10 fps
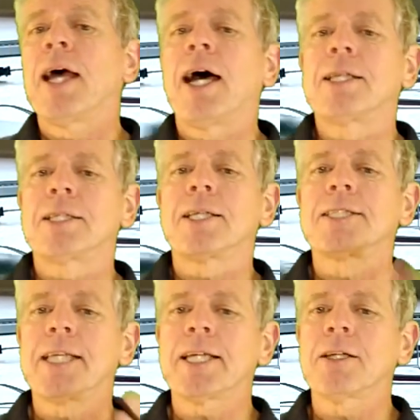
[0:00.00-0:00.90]
and the
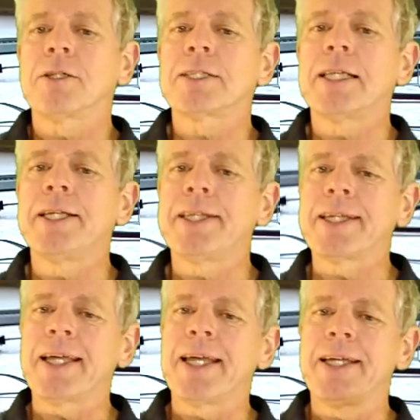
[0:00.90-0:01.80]
signals
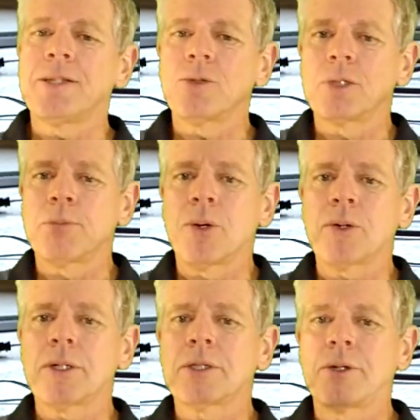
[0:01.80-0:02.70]
leading into the
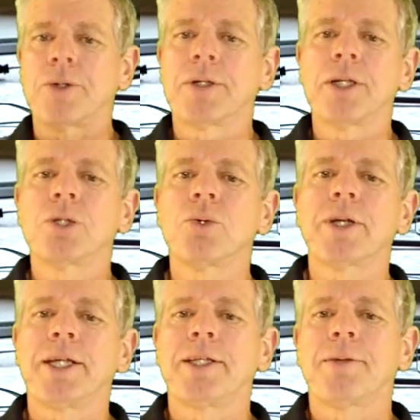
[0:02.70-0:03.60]
block turn to
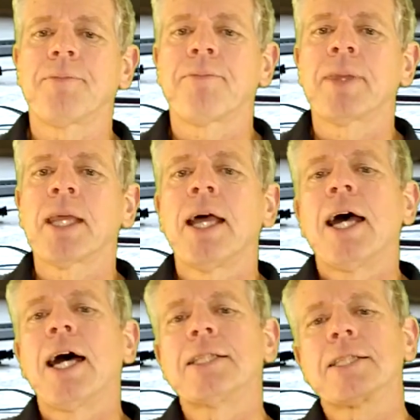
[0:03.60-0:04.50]
red.
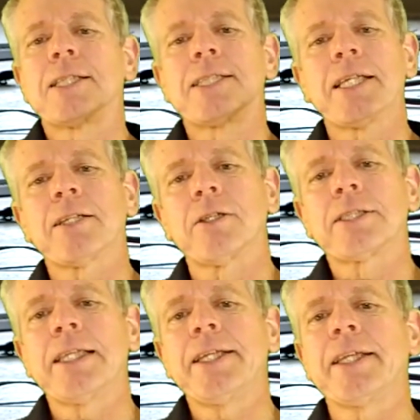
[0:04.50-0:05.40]
And the
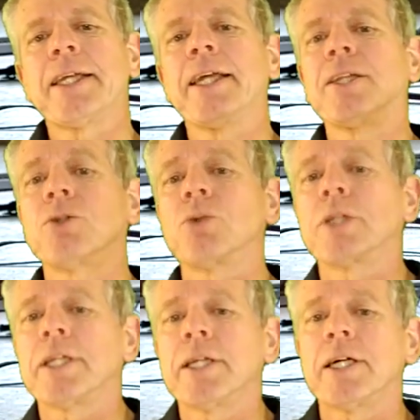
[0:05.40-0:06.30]
signals leading into
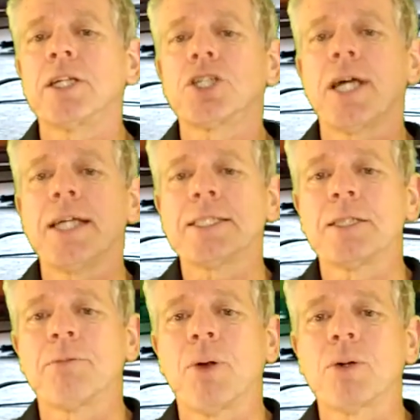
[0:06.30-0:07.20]
the
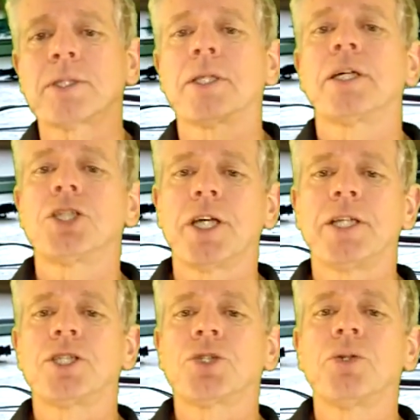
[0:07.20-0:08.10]
adjacent blocks
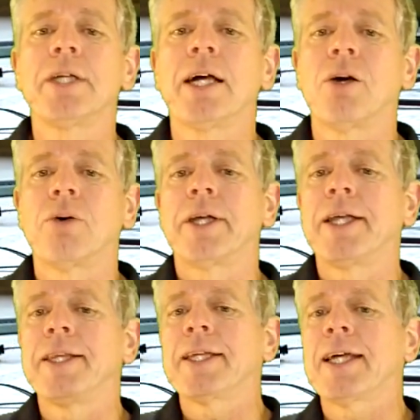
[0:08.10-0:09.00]
change to yellow,
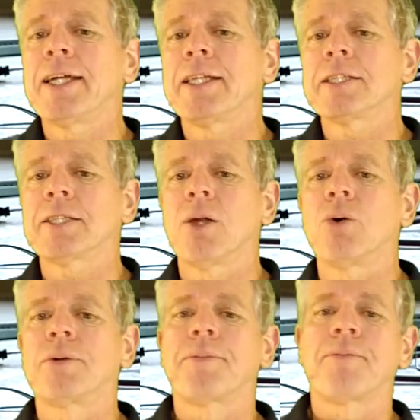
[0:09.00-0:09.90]
indicating slow.